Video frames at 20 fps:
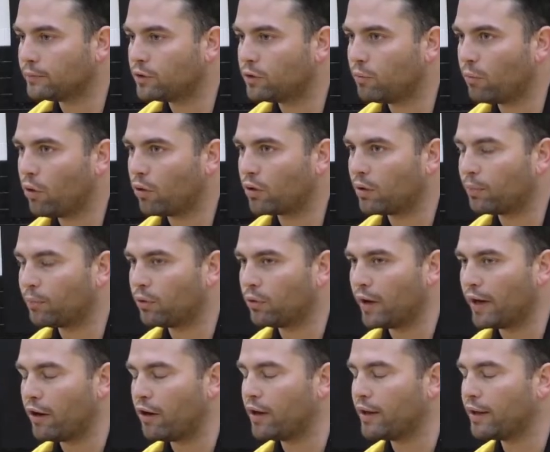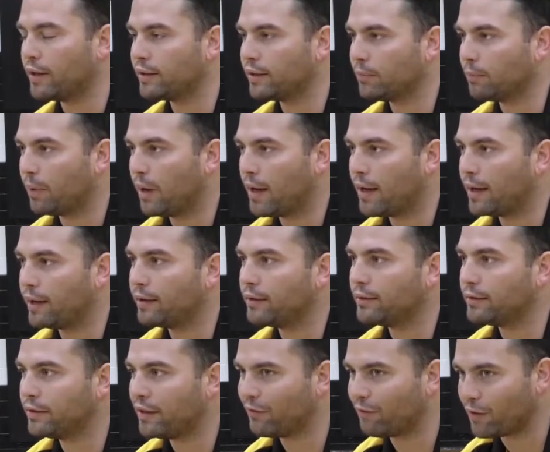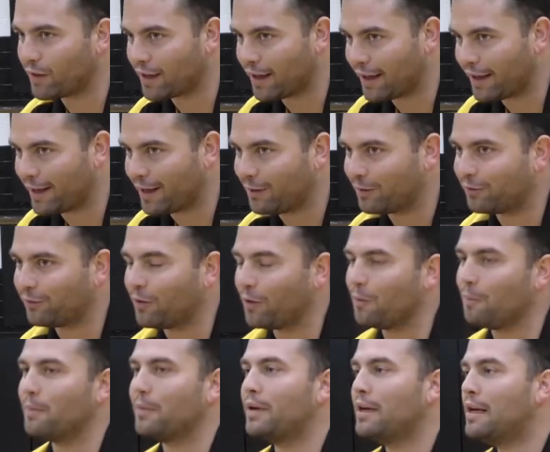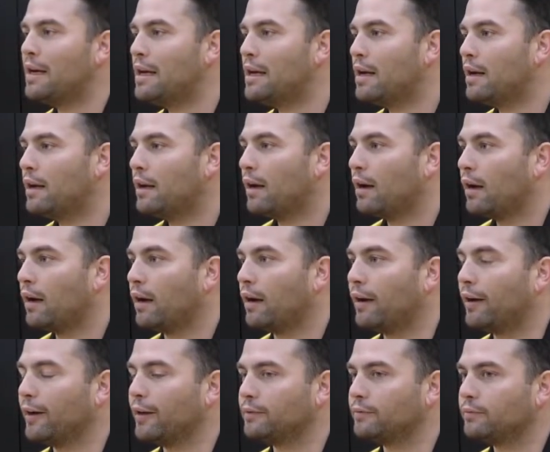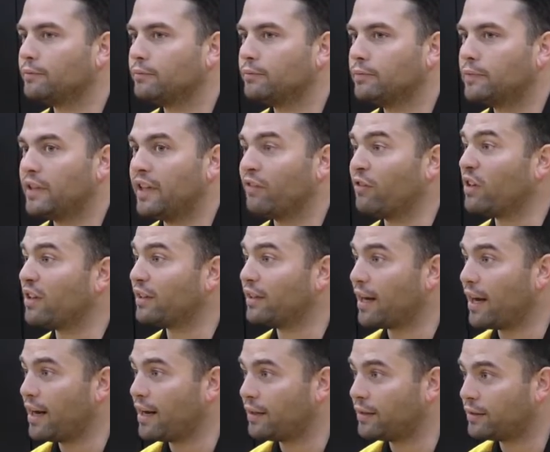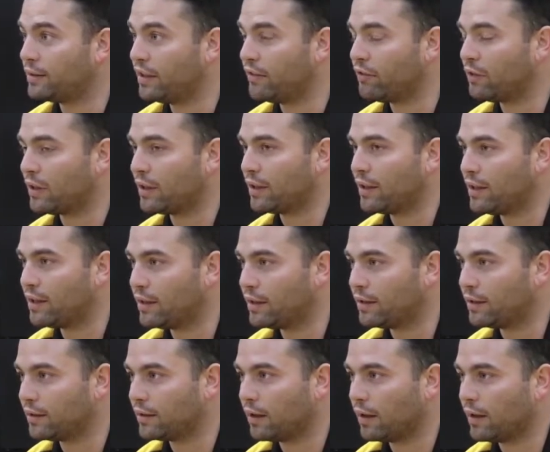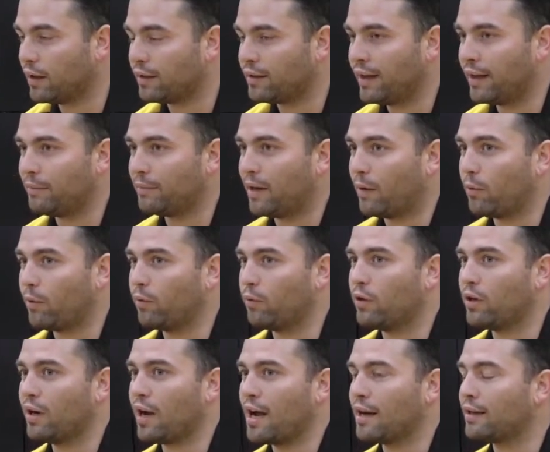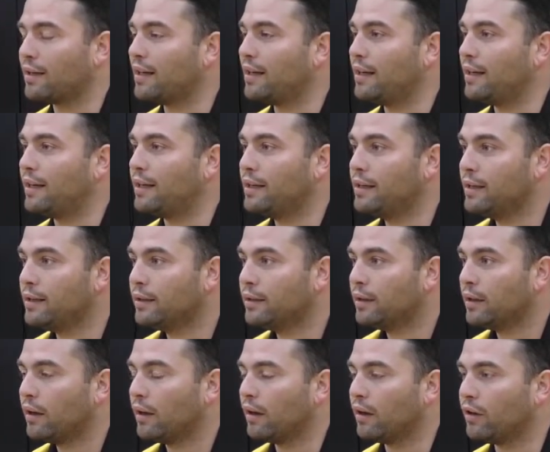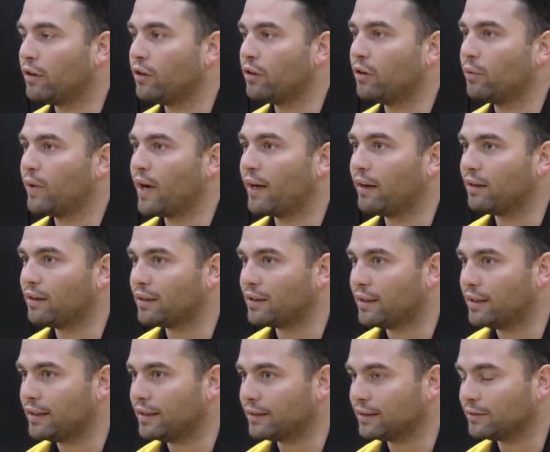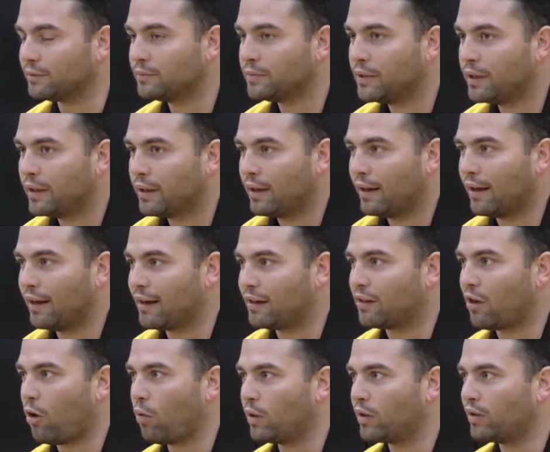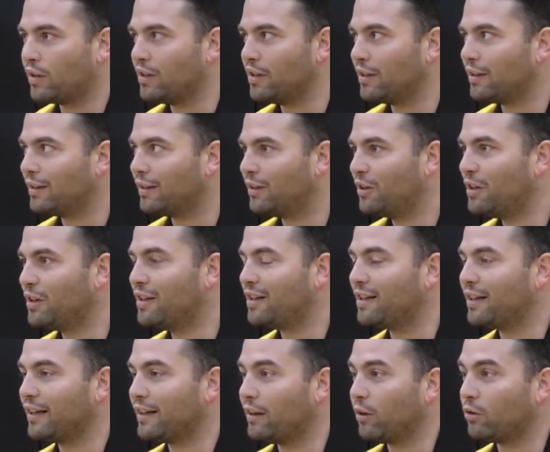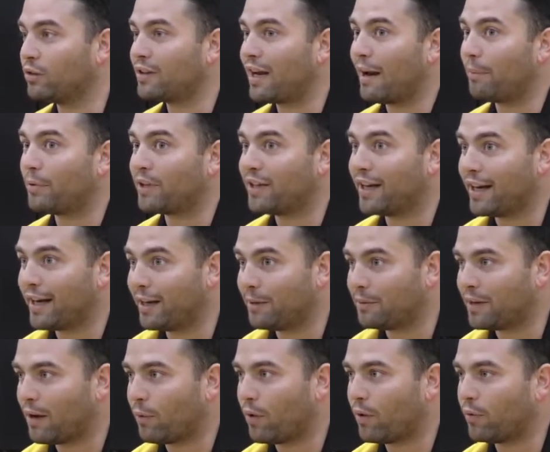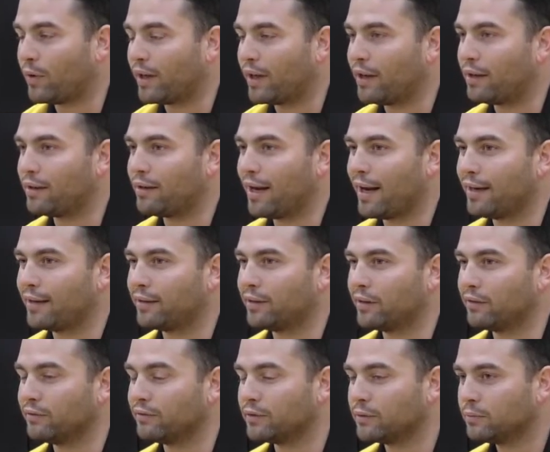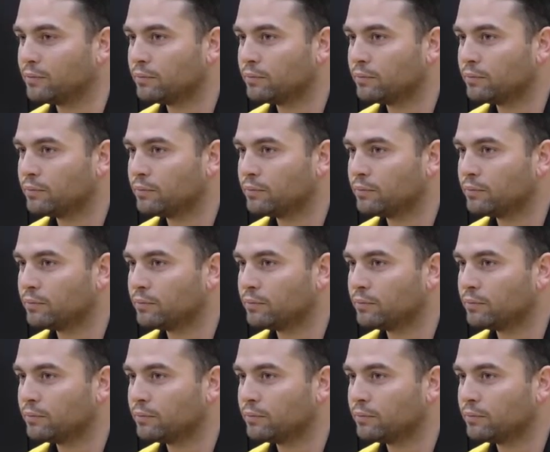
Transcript: to multiple areas and play different teams from different states, different cities, teams that we would not see during the regular season. And it's always good to see those type of teams. That way we can get a taste of